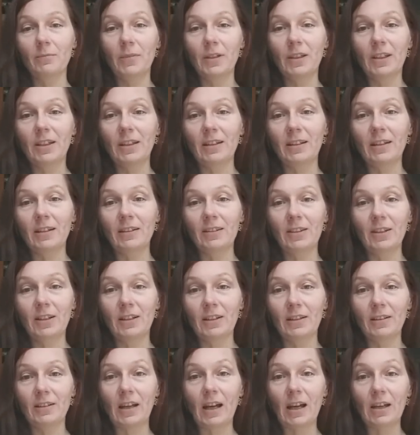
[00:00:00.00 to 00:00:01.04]
meaning
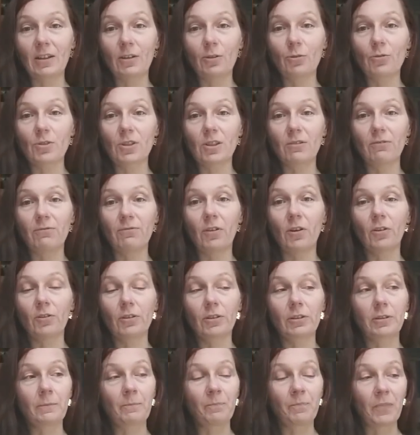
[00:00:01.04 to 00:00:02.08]
that I use the
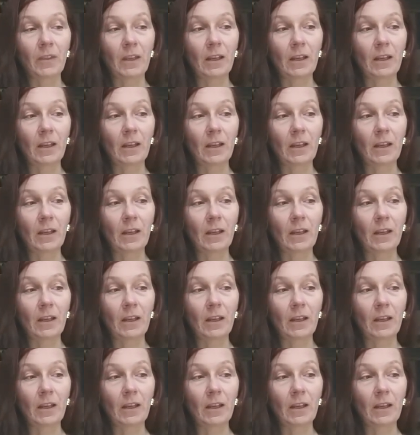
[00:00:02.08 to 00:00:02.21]
font